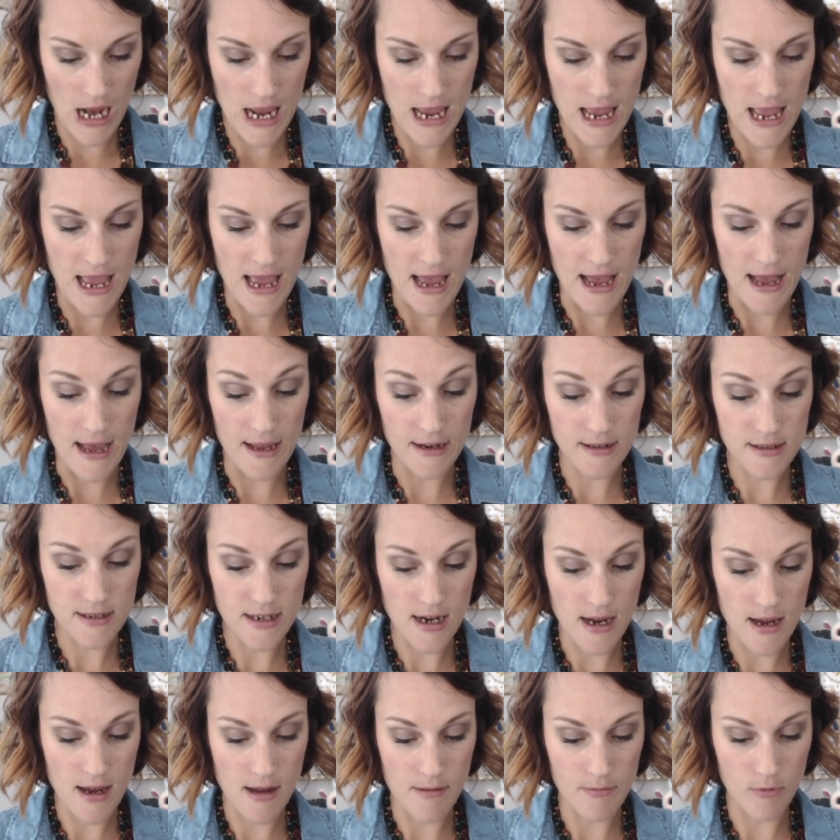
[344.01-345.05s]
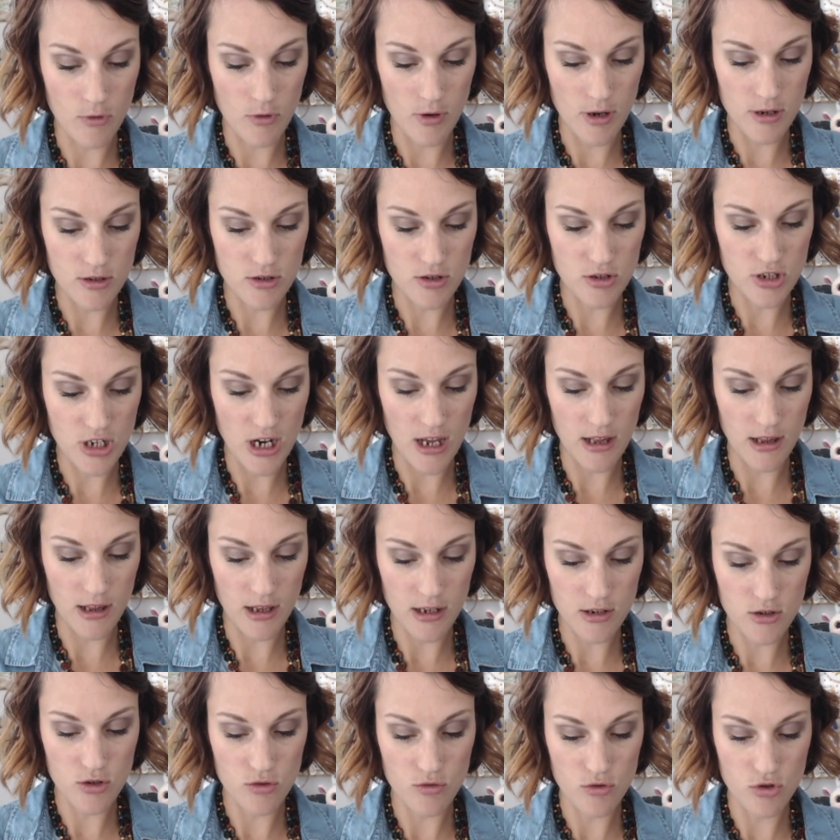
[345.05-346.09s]
And I'm going to tell
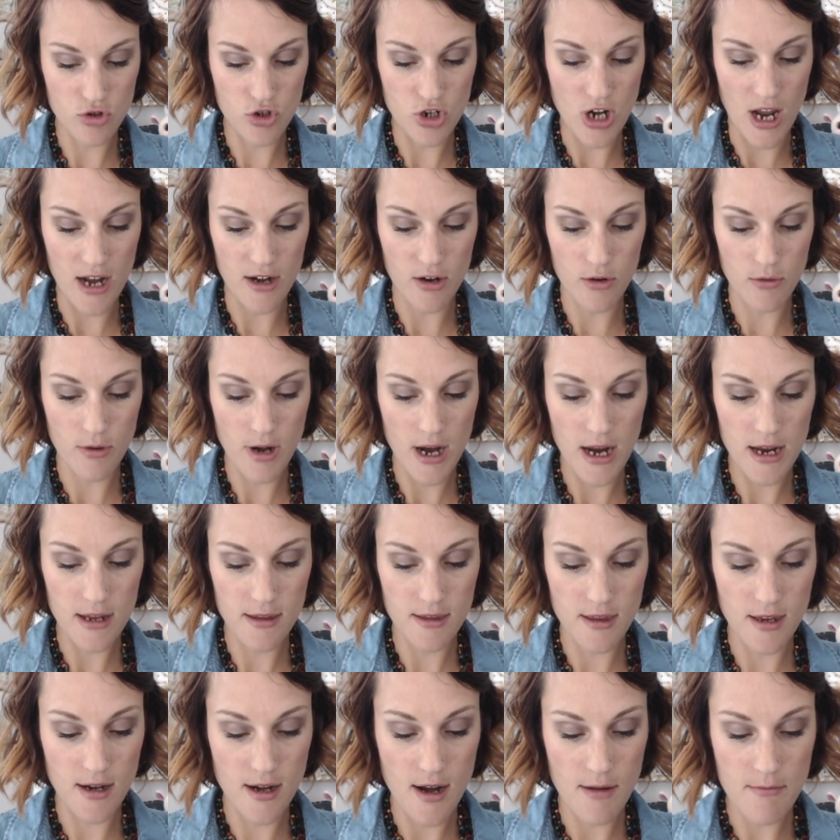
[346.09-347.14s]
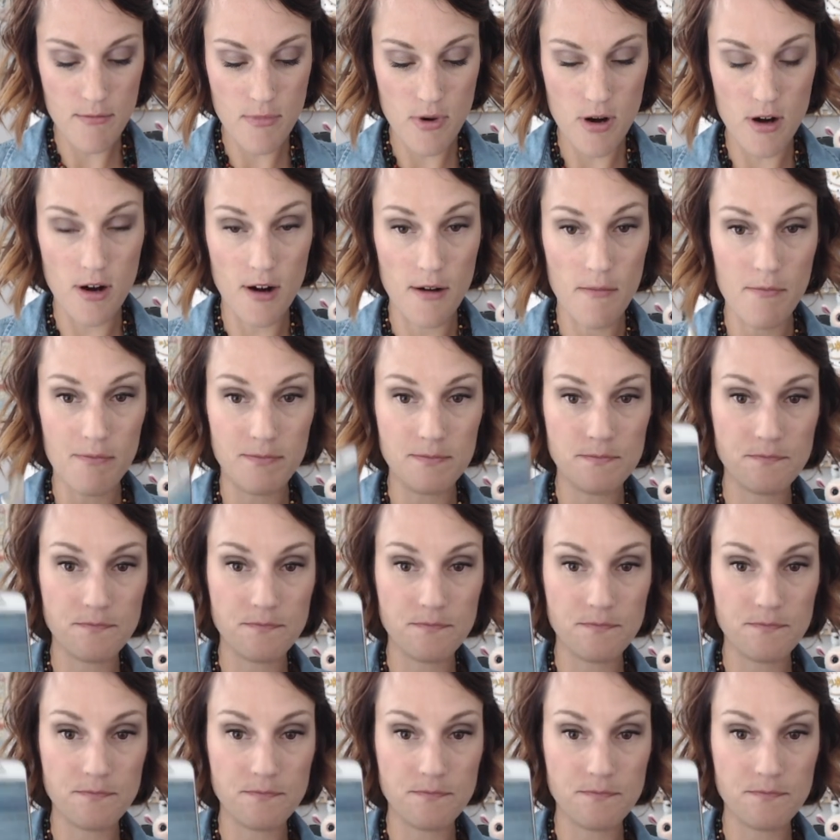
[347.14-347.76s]
it to generate the number.